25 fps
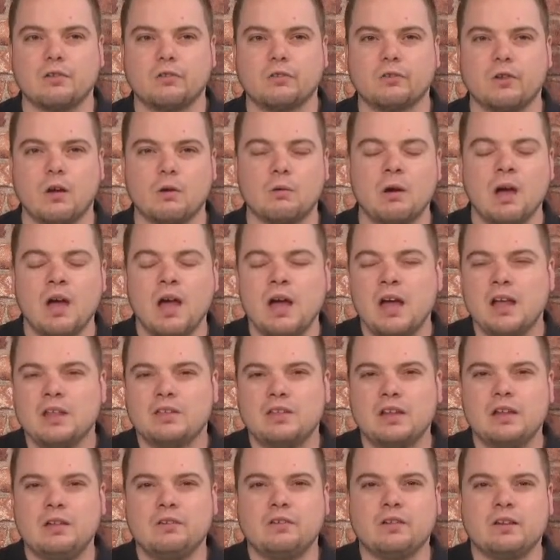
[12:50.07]
So
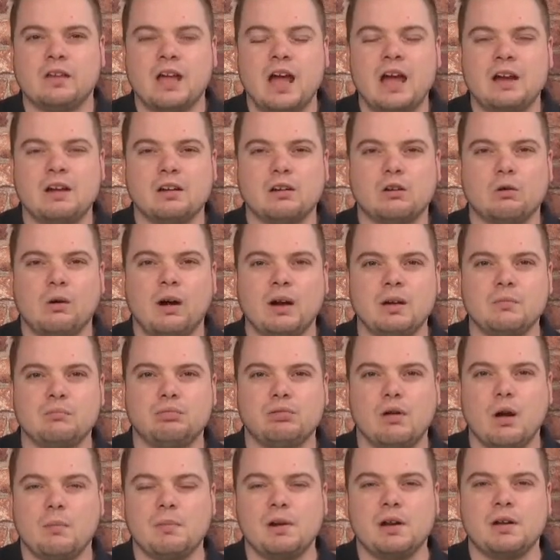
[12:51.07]
these again are quite
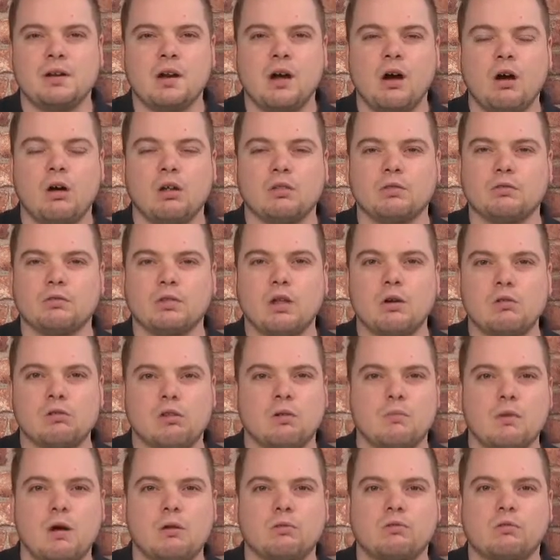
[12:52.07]
prominent on
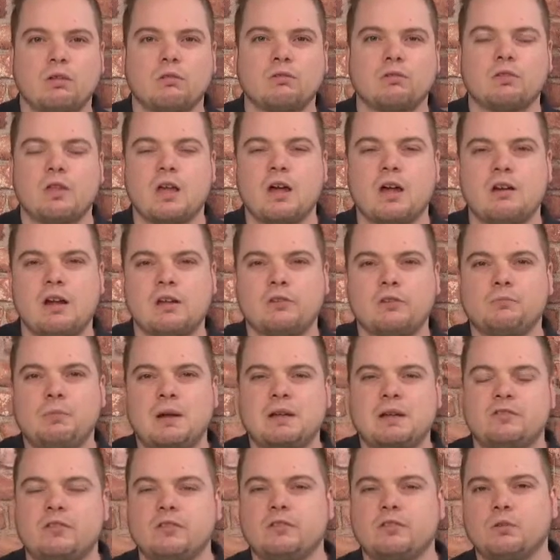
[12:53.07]
locomotives that are
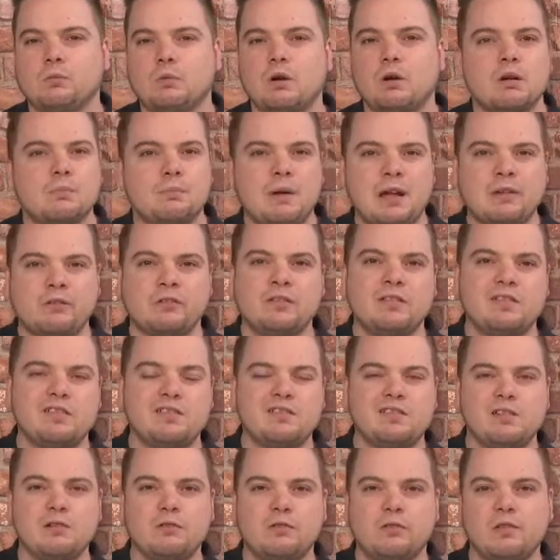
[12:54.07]
expected to work passenger
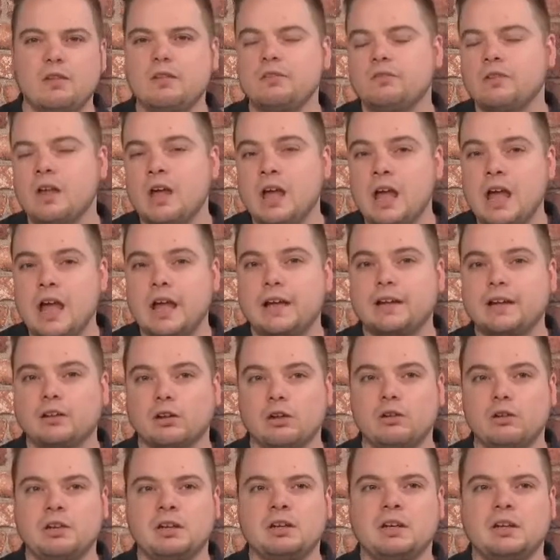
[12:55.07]
duties,
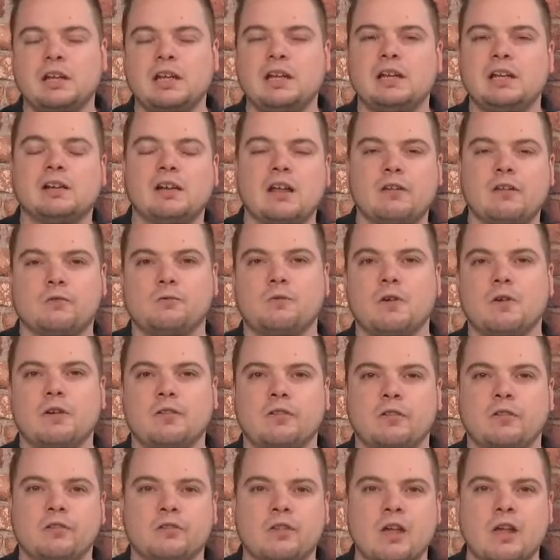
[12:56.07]
including the Class
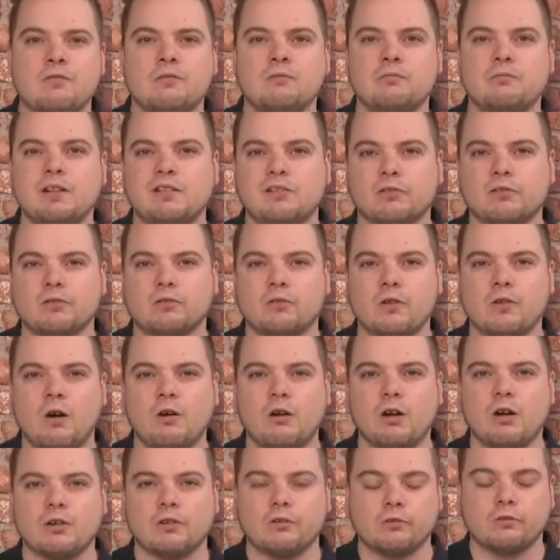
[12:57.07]
37 we just
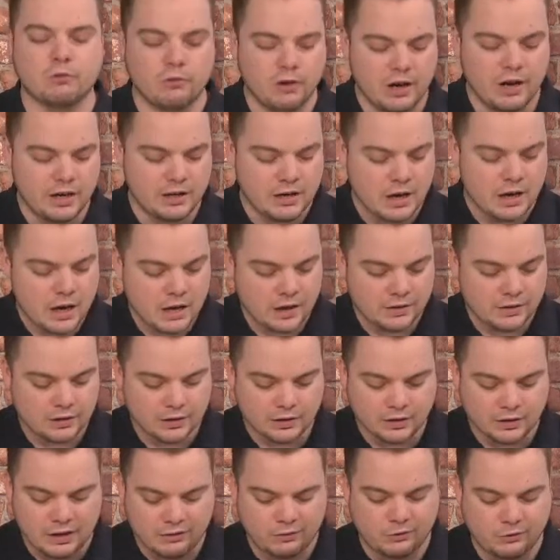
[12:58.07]
saw on the screen, the
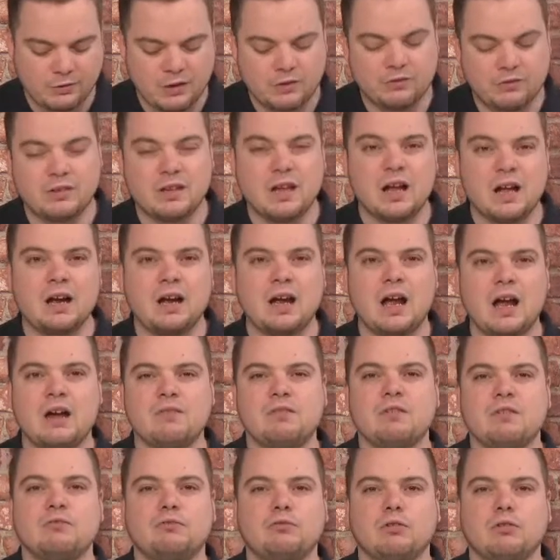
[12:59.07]
Class 50 I
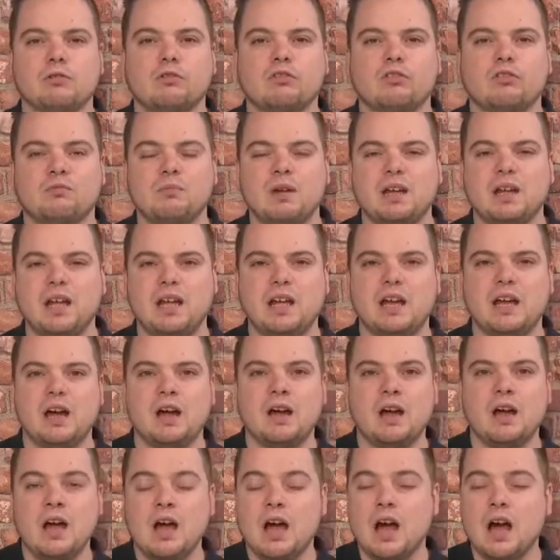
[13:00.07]
have in front of me
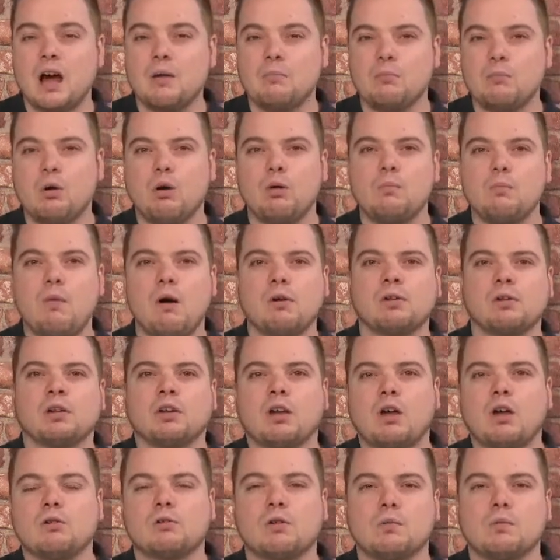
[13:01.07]
here, and more modern
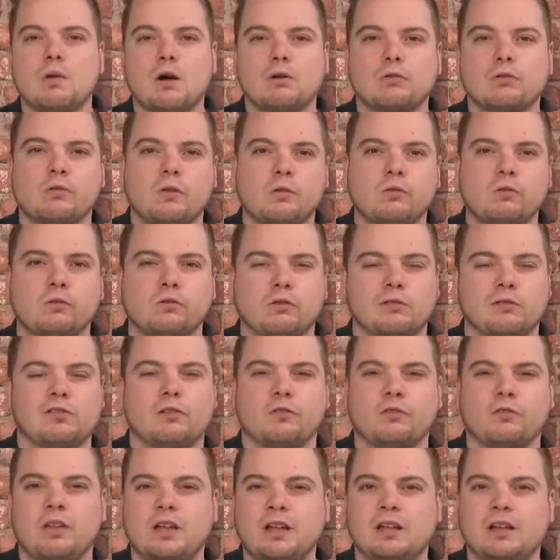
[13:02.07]
locomotives such
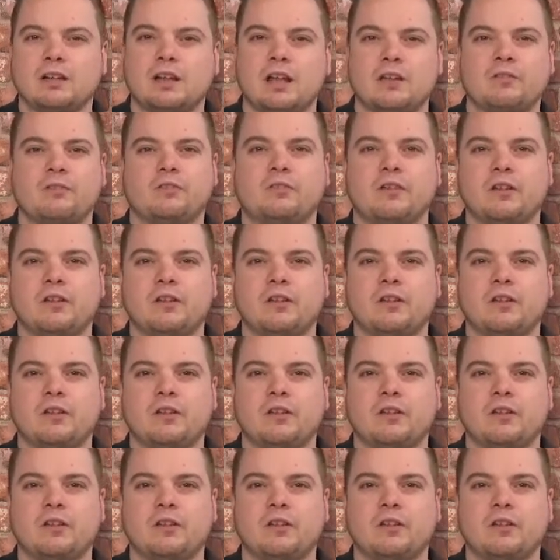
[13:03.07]
as the Class